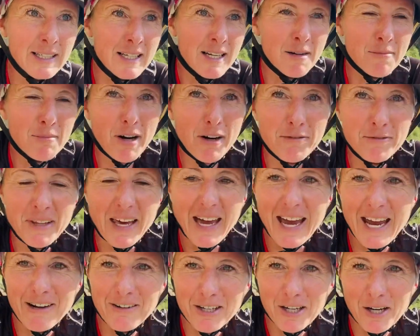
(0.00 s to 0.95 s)
apart from that
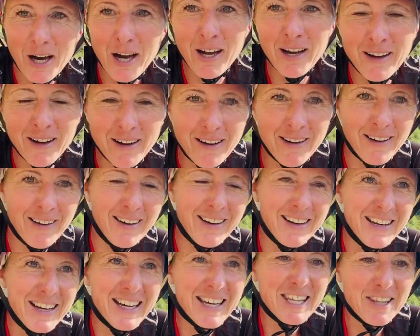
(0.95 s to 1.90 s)
area
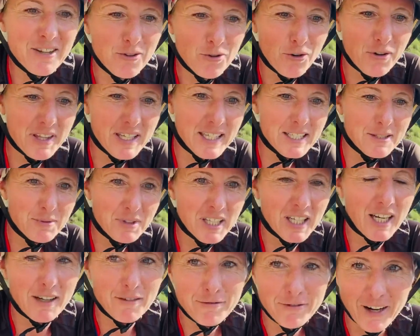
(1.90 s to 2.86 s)
in the northeast with the
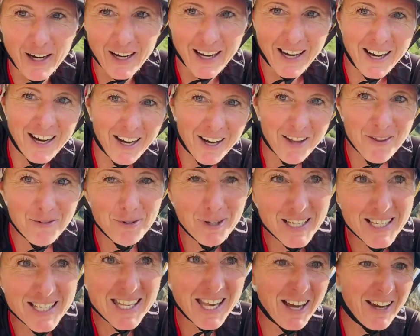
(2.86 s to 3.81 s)
gunfire.
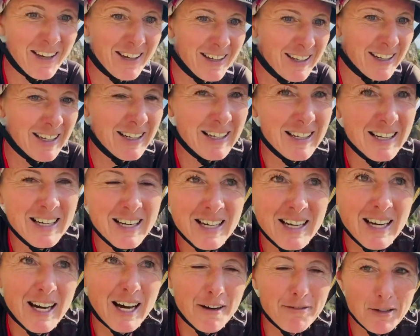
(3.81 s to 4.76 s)
Otherwise,
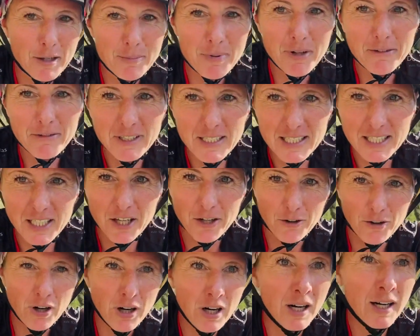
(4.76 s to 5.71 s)
I felt perfectly
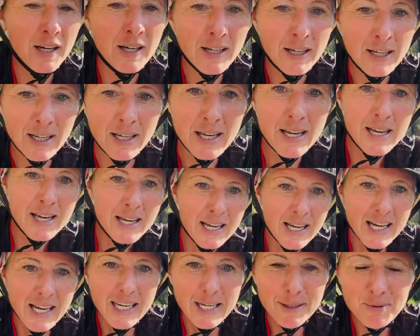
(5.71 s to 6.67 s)
secure,
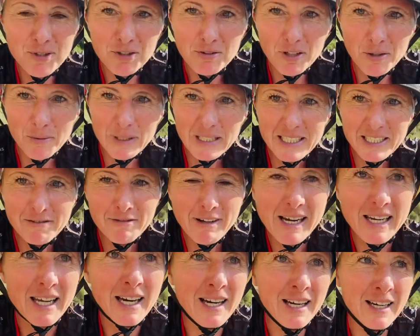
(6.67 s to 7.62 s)
and I'm sure I will in
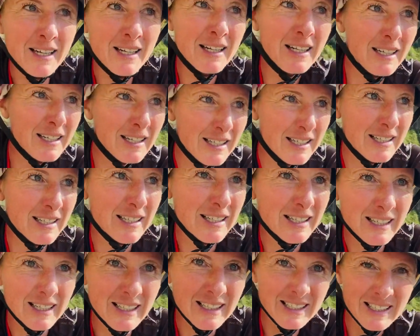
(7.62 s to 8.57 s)
Iran.
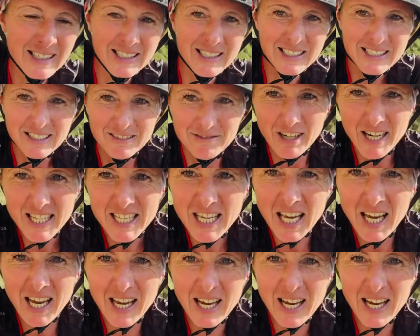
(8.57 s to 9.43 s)
Right?